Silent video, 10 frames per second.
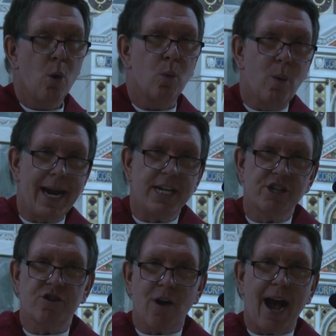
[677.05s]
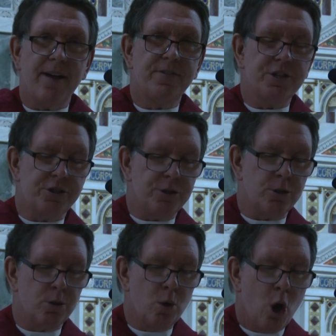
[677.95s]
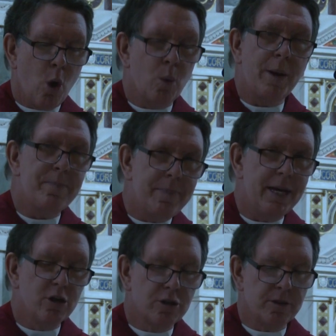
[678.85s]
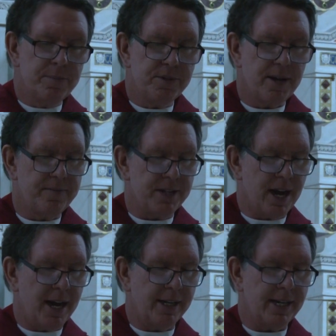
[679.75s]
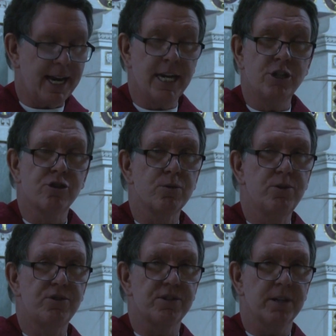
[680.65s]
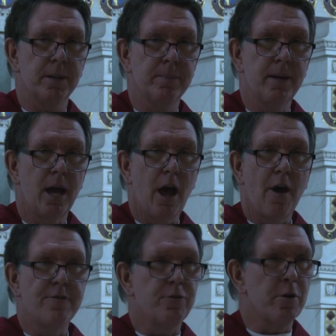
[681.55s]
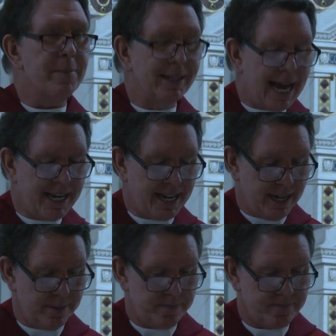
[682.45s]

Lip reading: we strive to do what pilgrims have done in Jerusalem for millennia.